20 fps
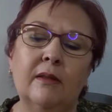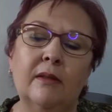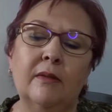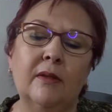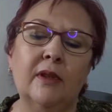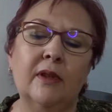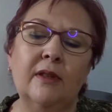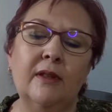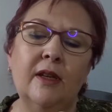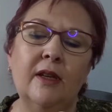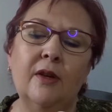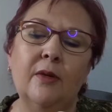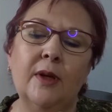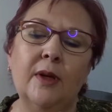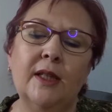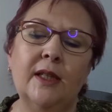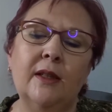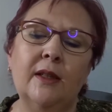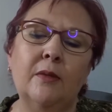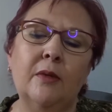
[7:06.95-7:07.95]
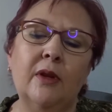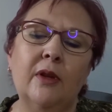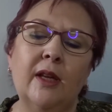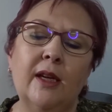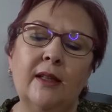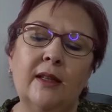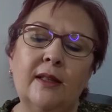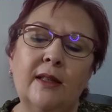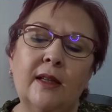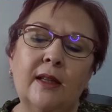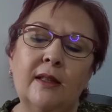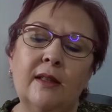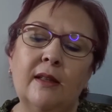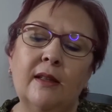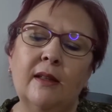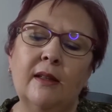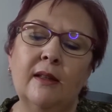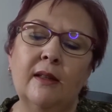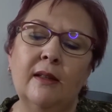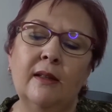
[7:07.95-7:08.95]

No idea what that says.